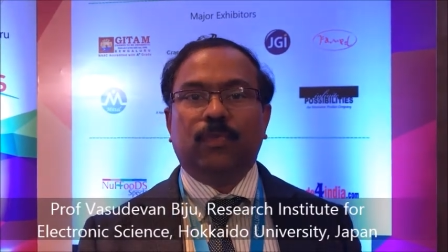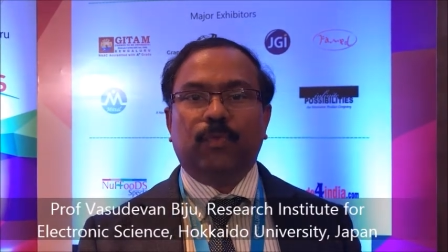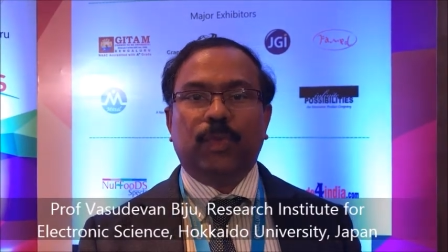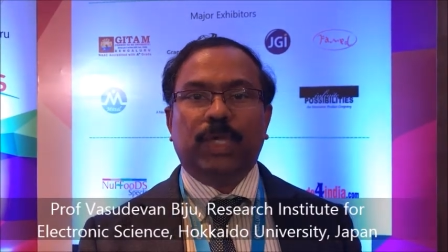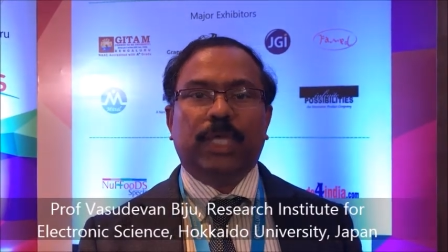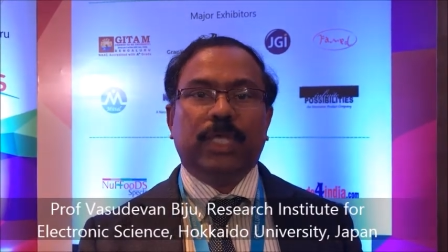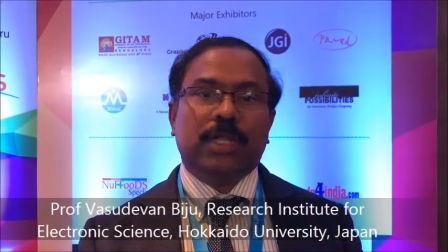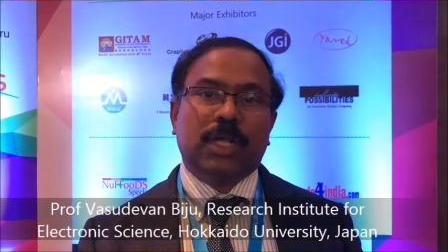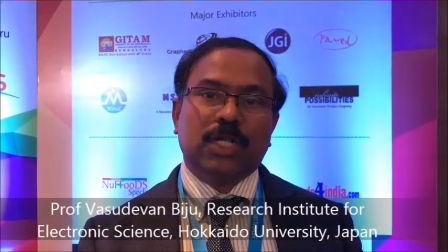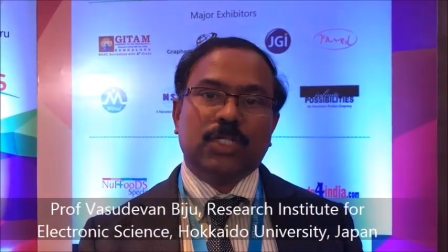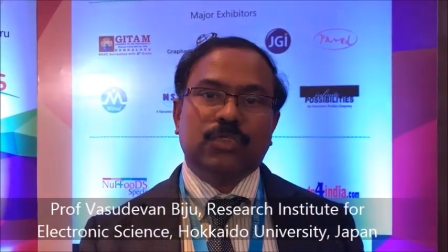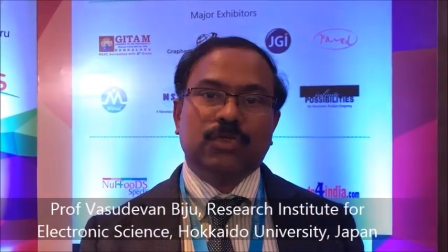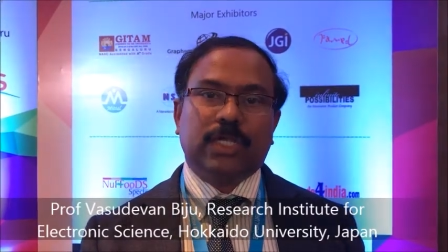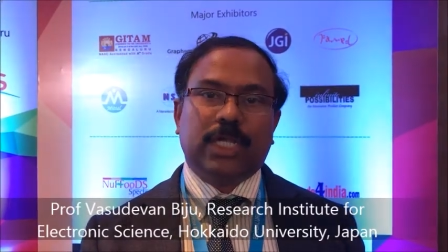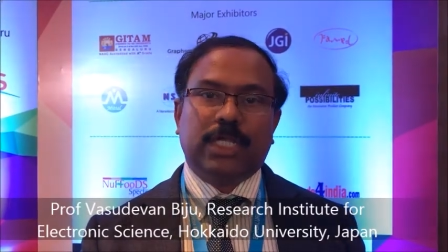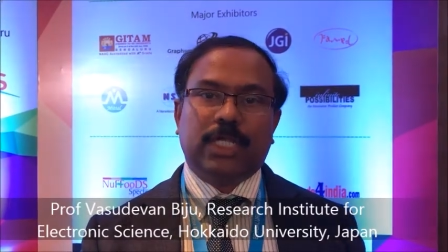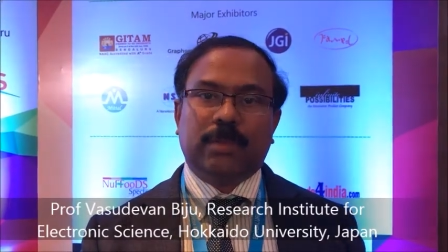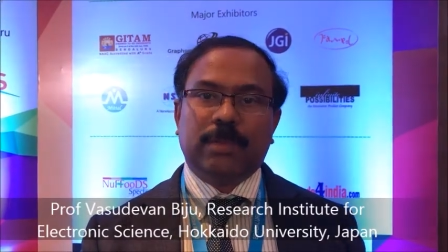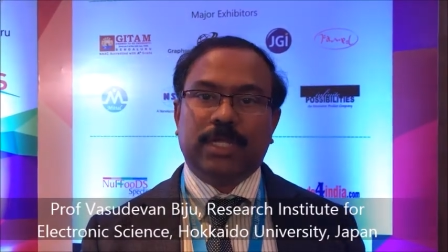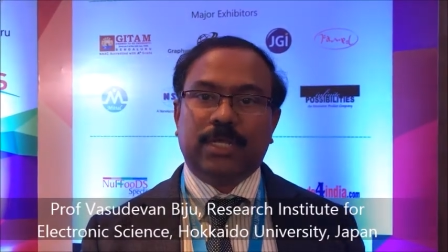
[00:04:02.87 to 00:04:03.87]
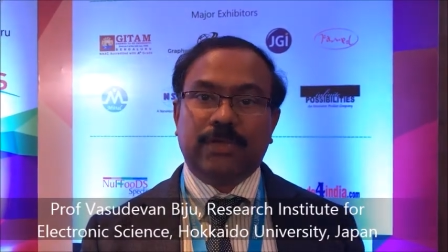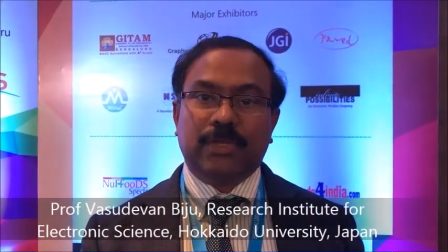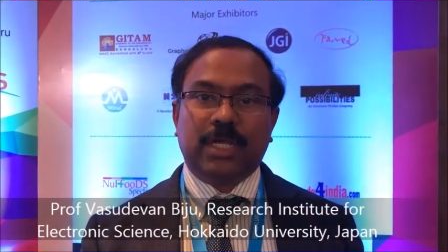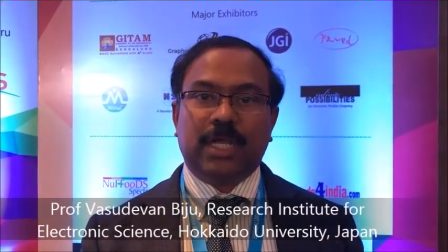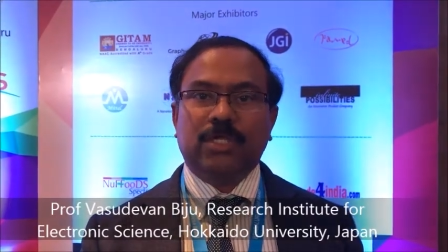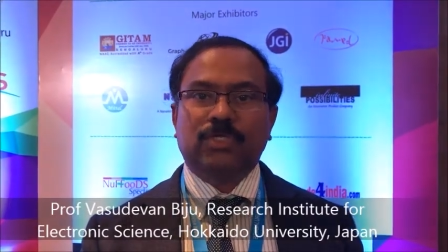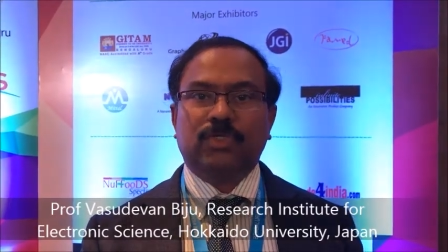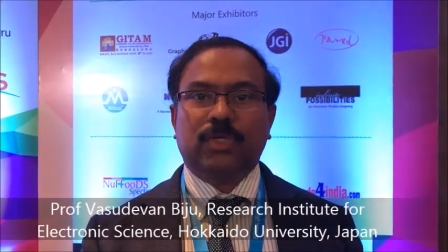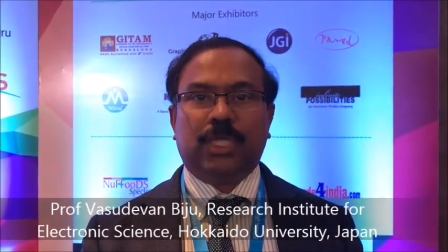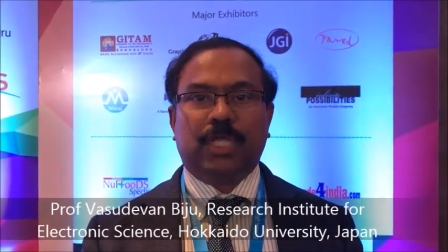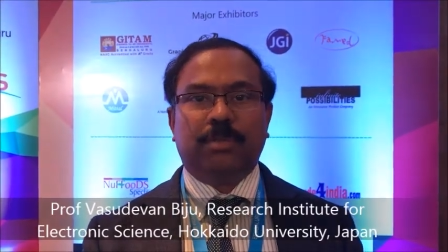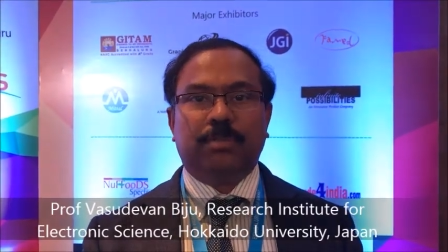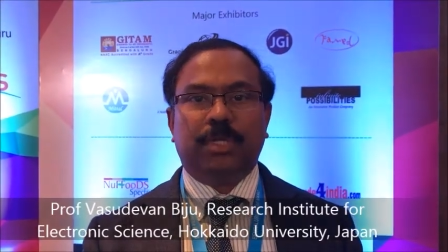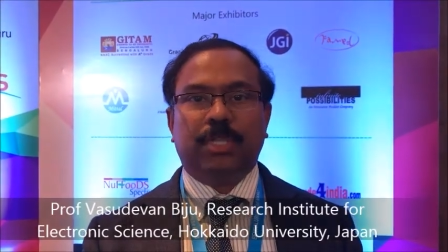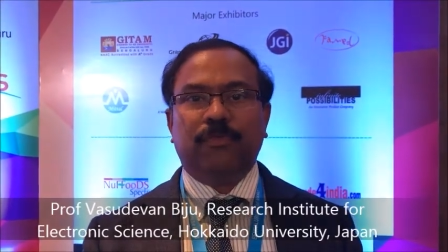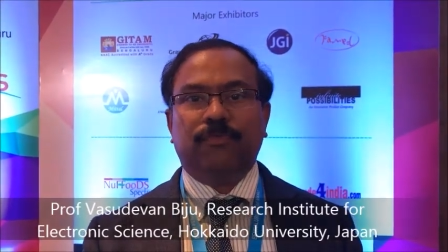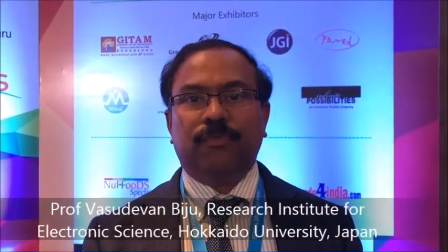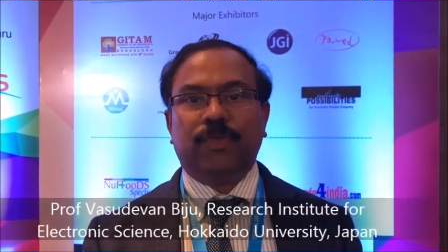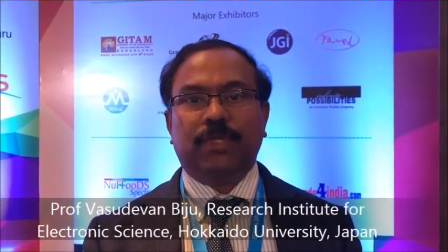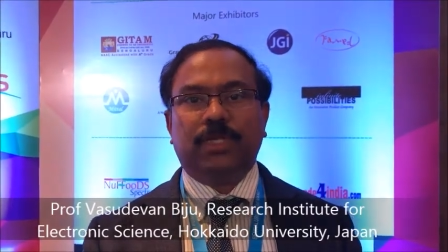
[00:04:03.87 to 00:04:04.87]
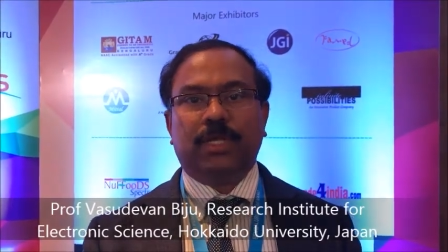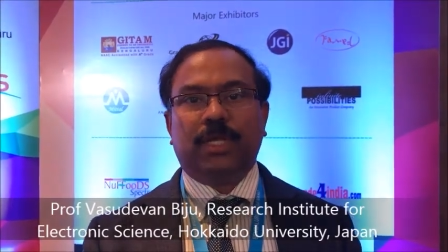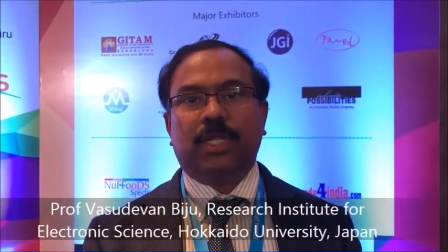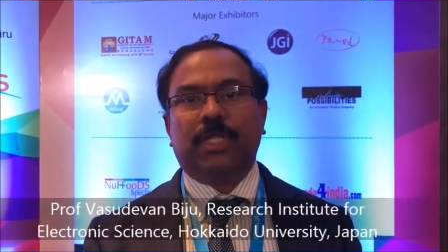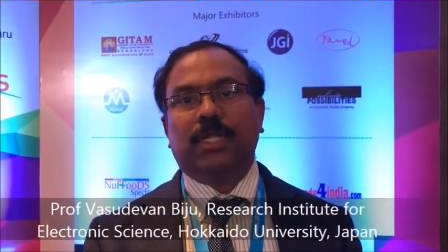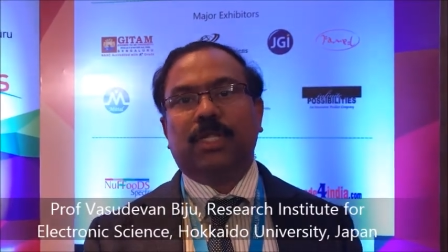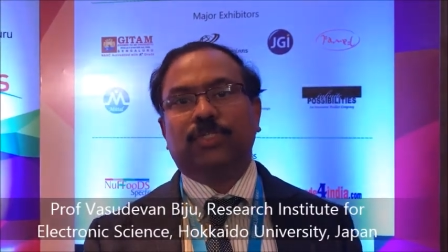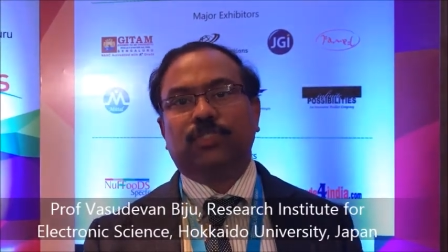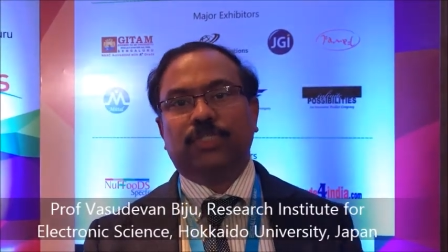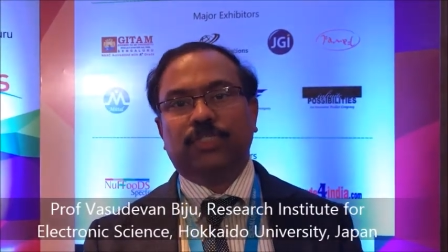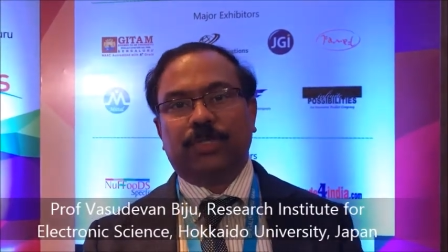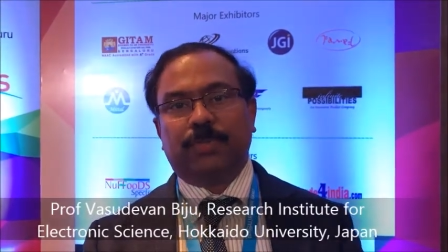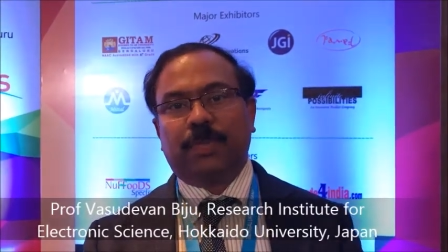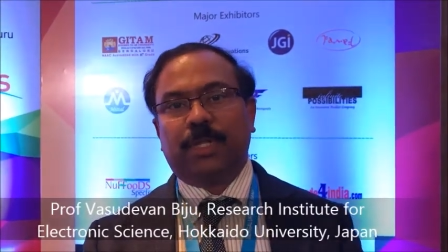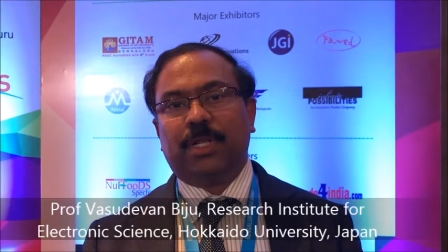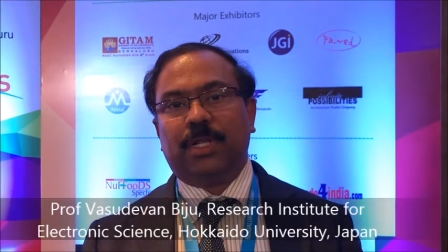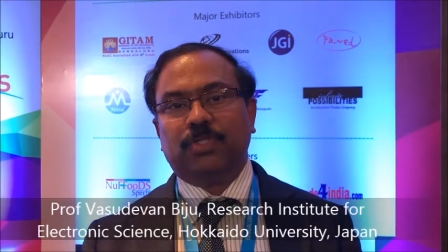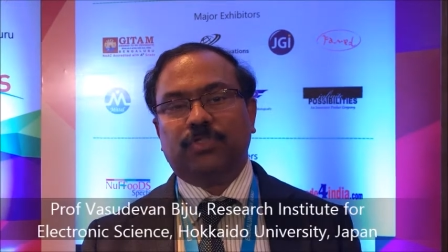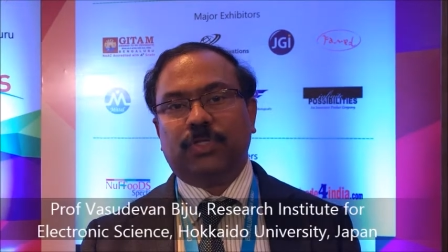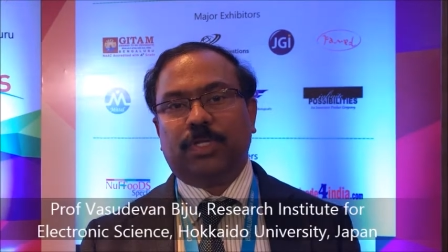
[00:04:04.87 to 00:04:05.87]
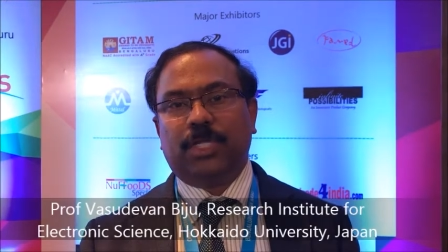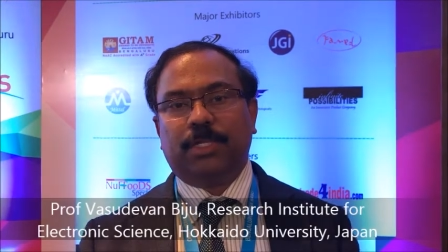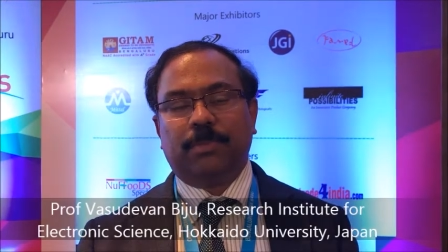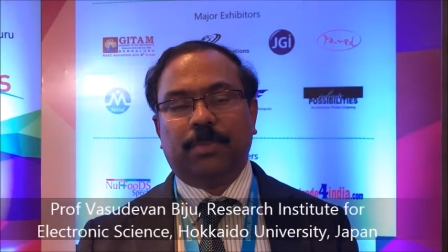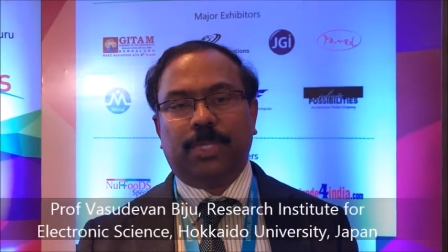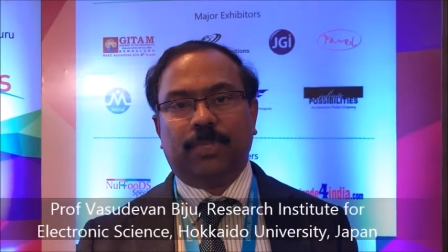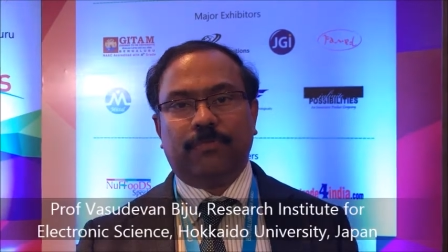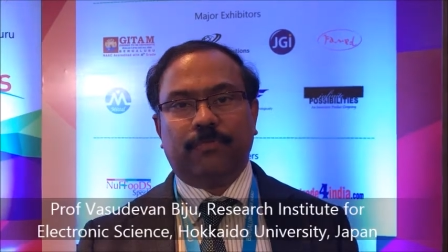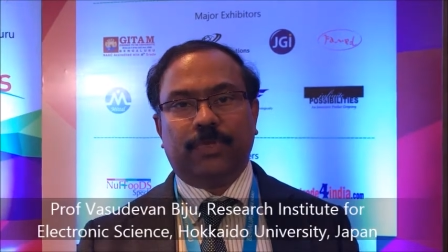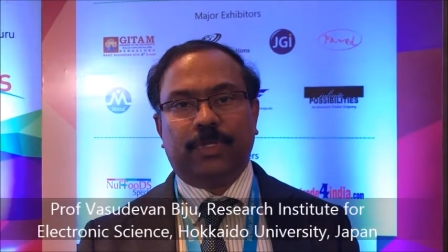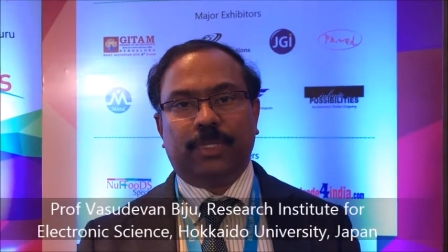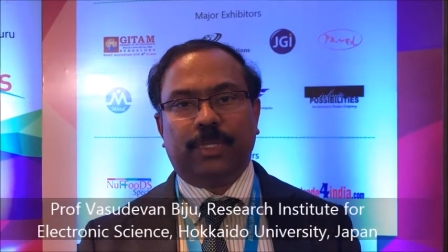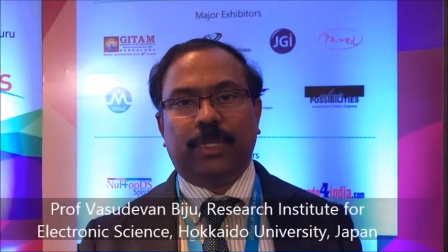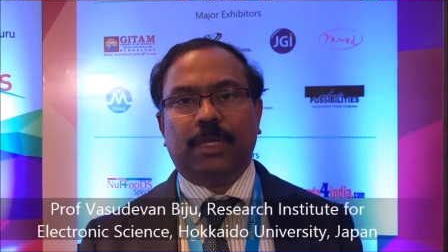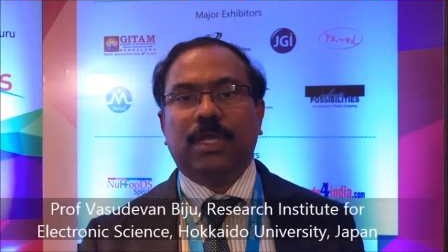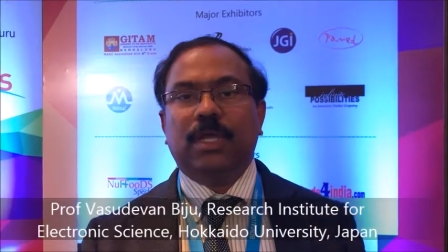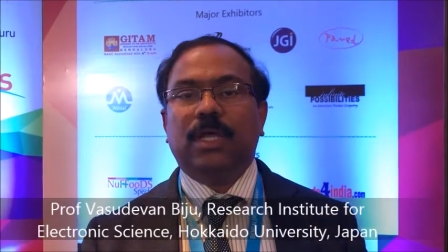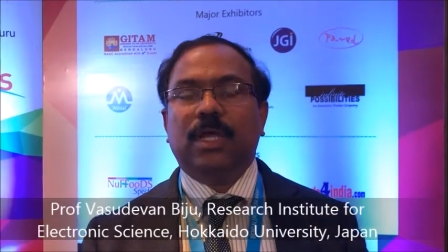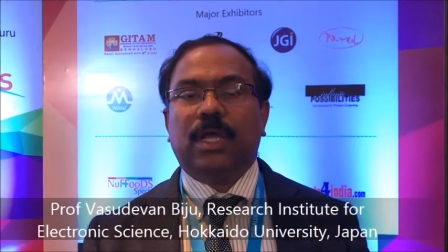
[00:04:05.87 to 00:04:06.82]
we can also get, I mean, India also can benefit and also Japan also get benefited.